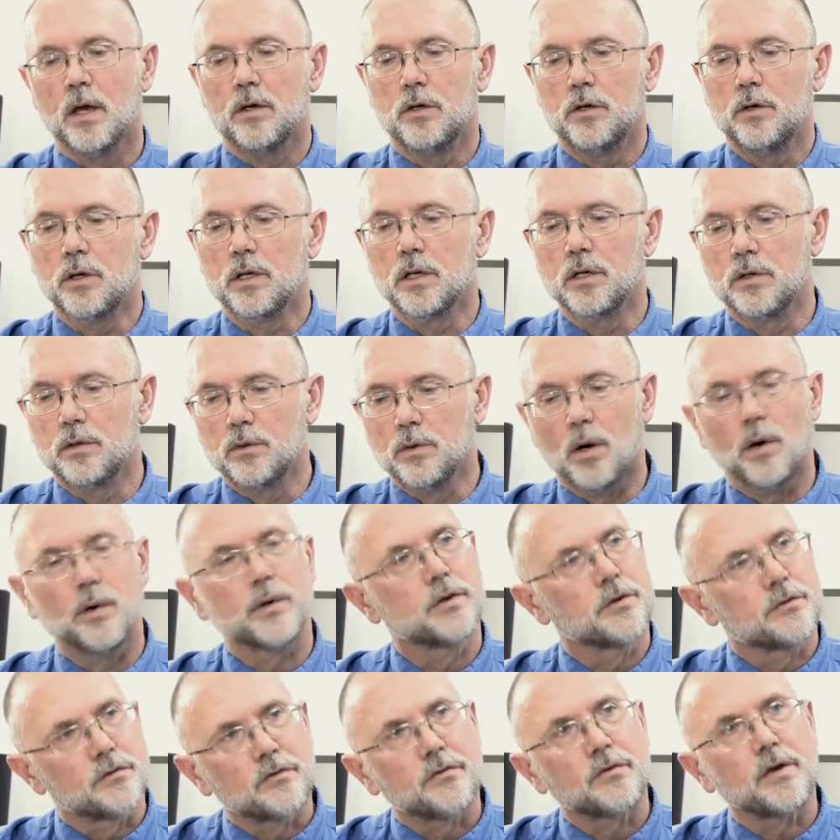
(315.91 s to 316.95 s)
you can do all
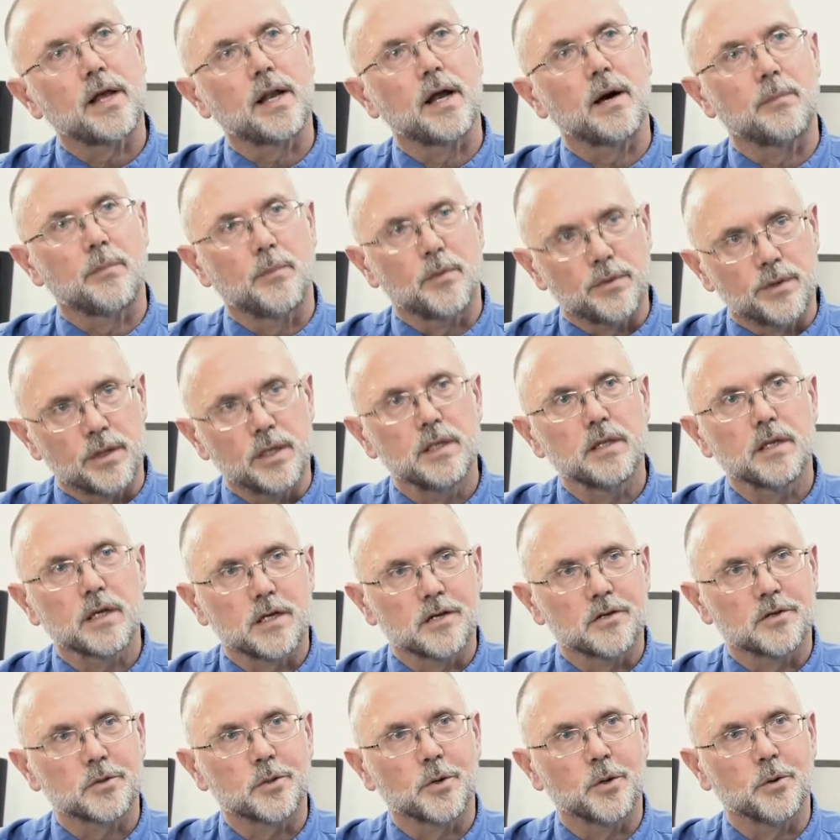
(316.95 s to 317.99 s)
your setup within the
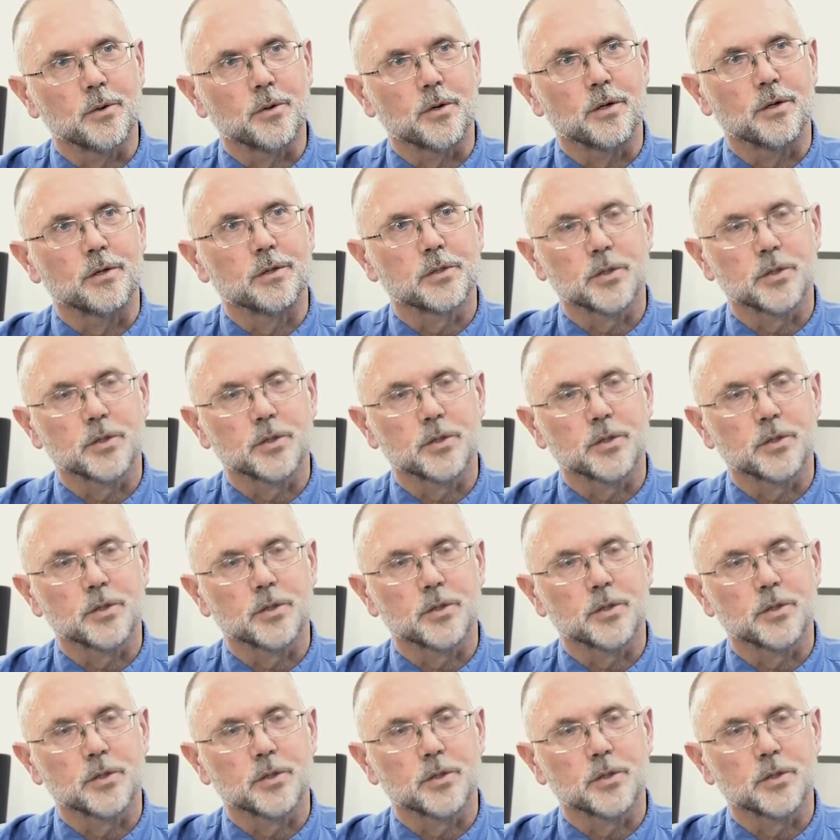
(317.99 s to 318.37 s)
controller.